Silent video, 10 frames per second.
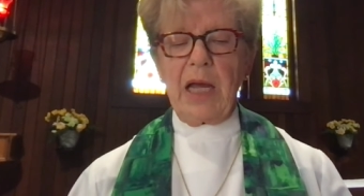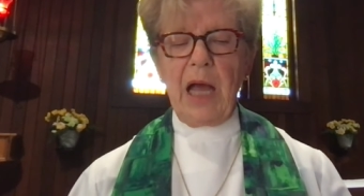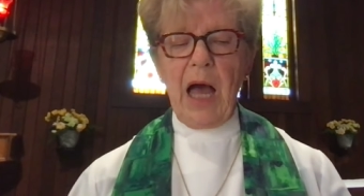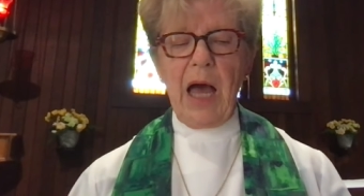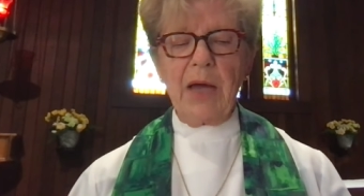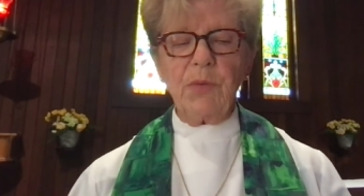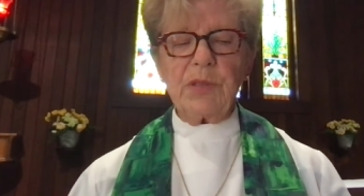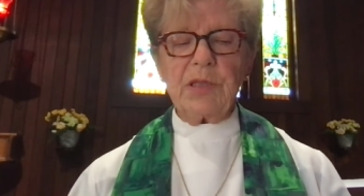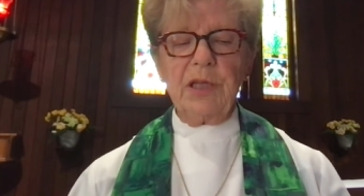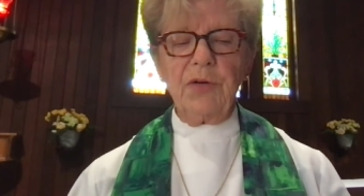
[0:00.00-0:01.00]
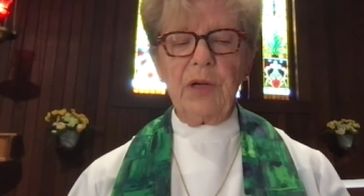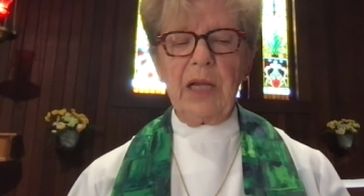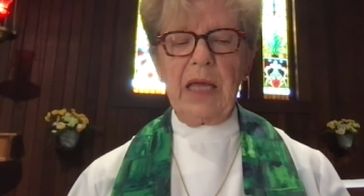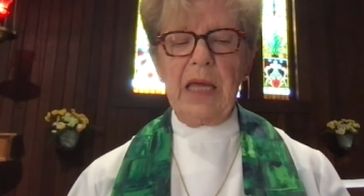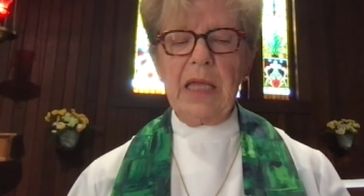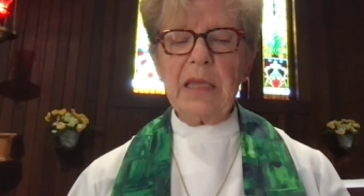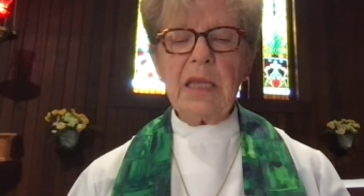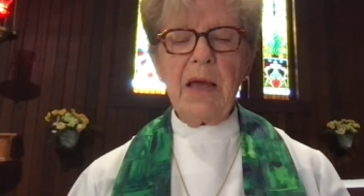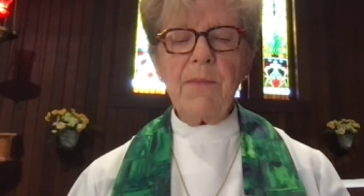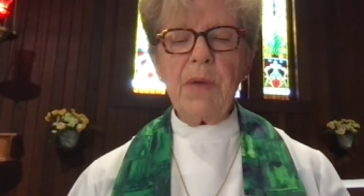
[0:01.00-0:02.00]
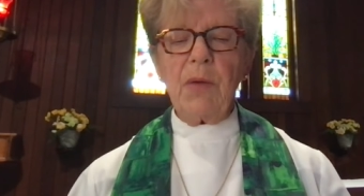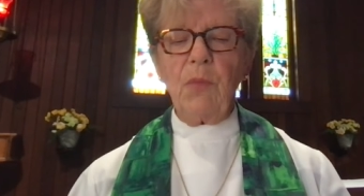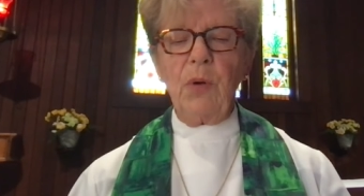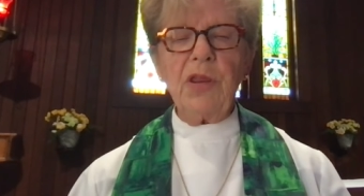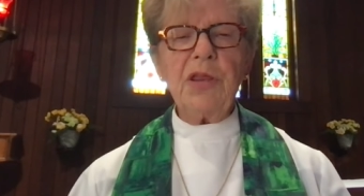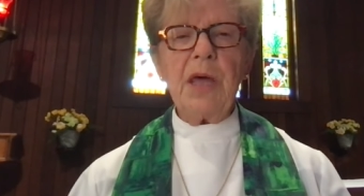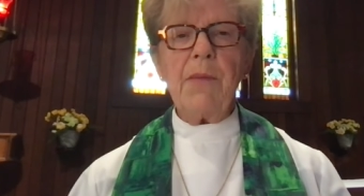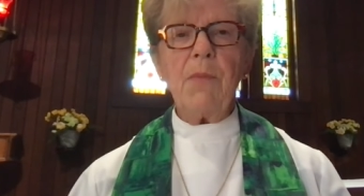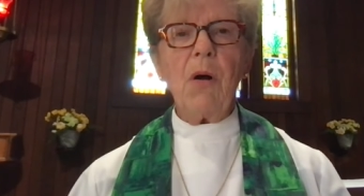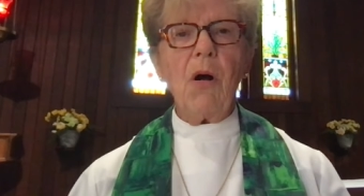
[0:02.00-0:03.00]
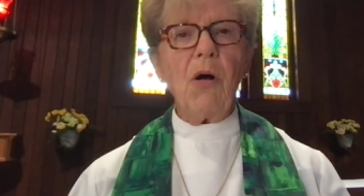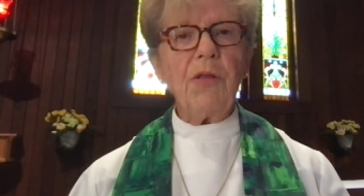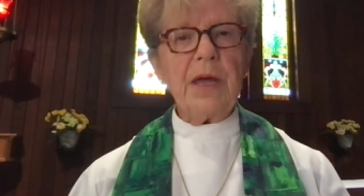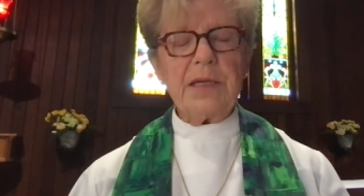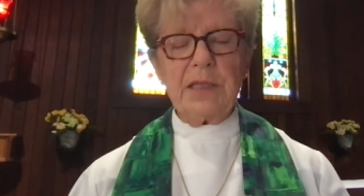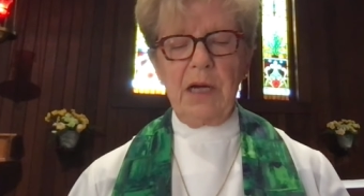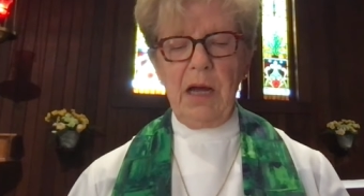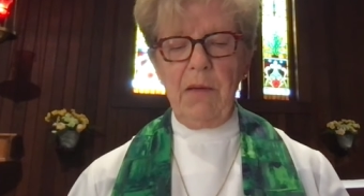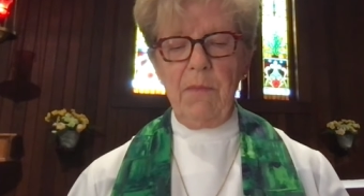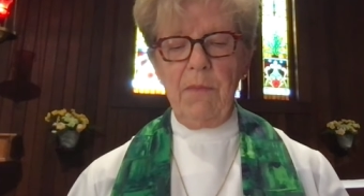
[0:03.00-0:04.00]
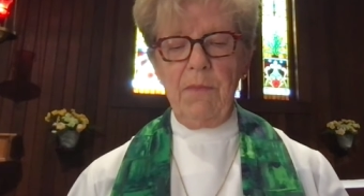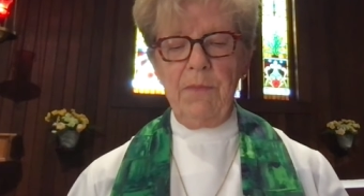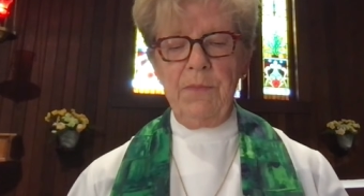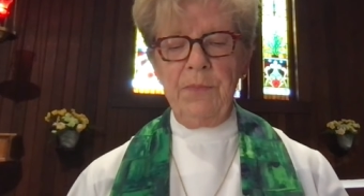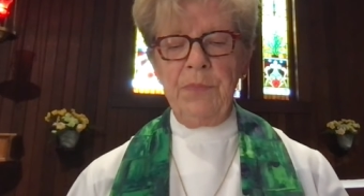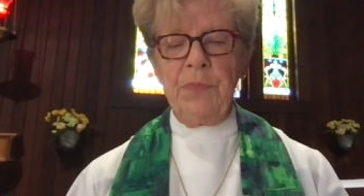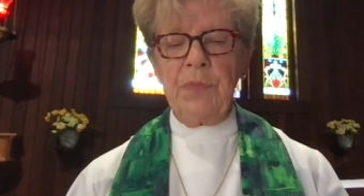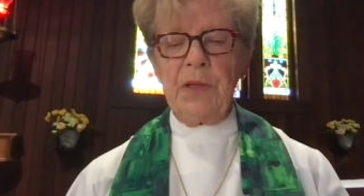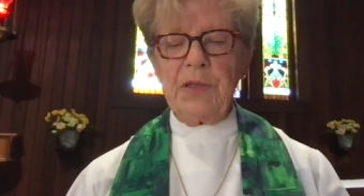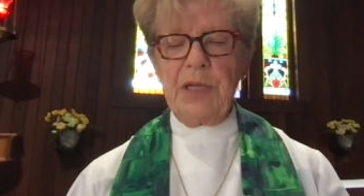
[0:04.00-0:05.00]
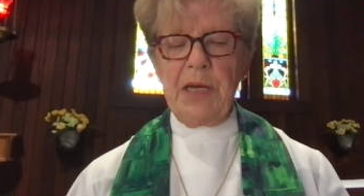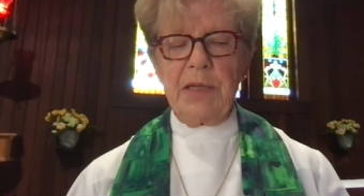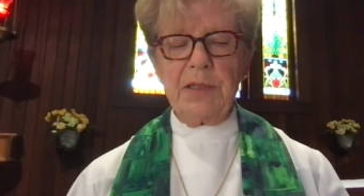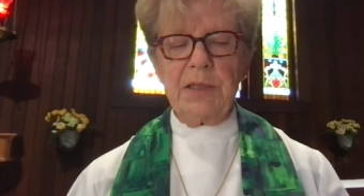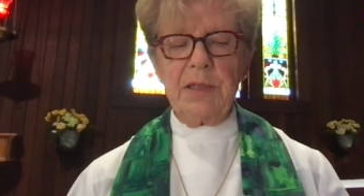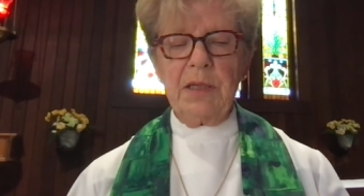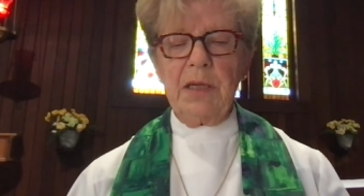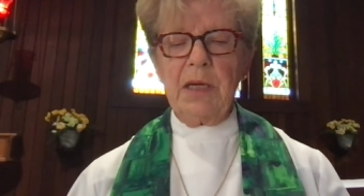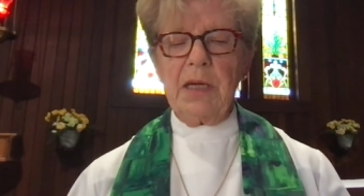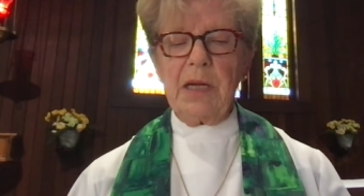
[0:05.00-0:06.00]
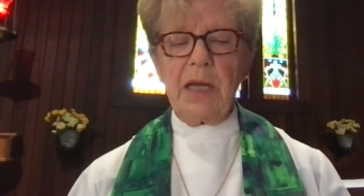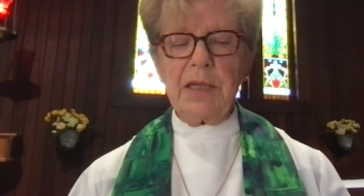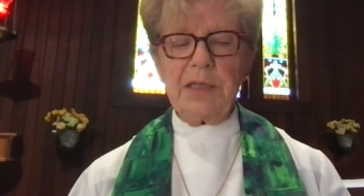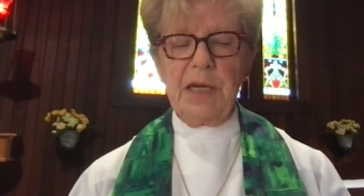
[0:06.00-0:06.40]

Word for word: God was literally in them and with them all that time. The tent, not a